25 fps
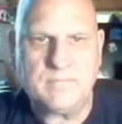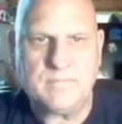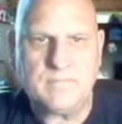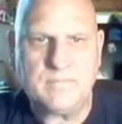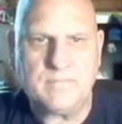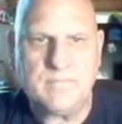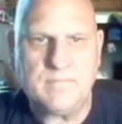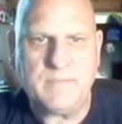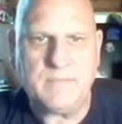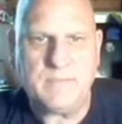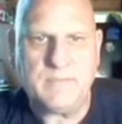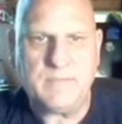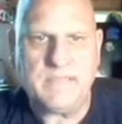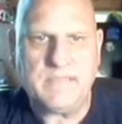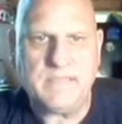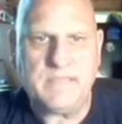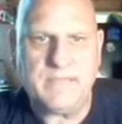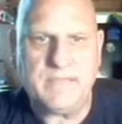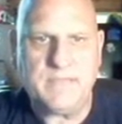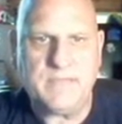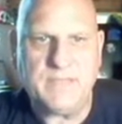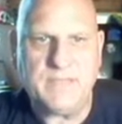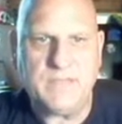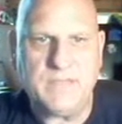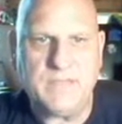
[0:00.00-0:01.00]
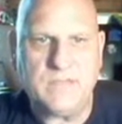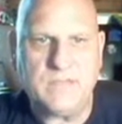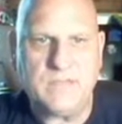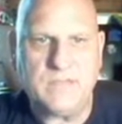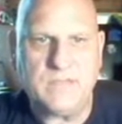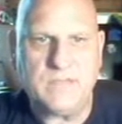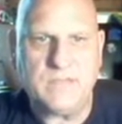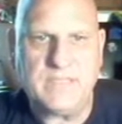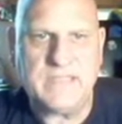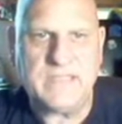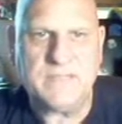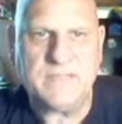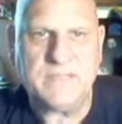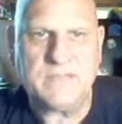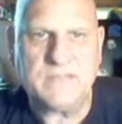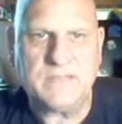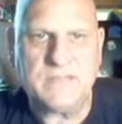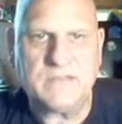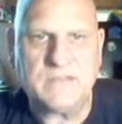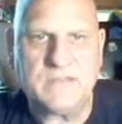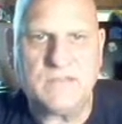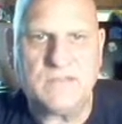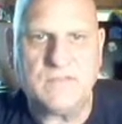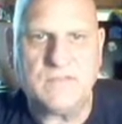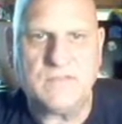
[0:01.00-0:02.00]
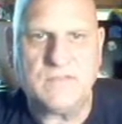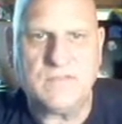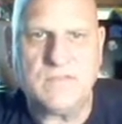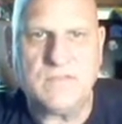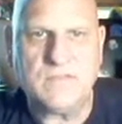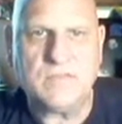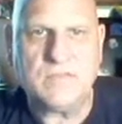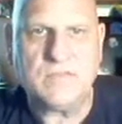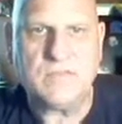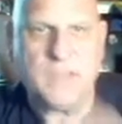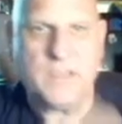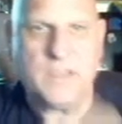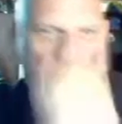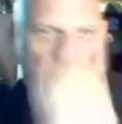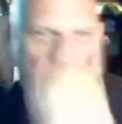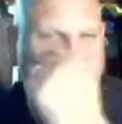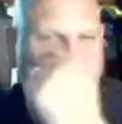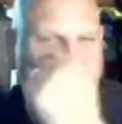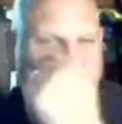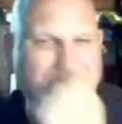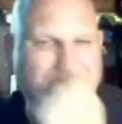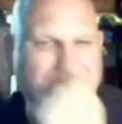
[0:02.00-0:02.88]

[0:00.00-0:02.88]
Maybe tab that over, tab this over. There we go.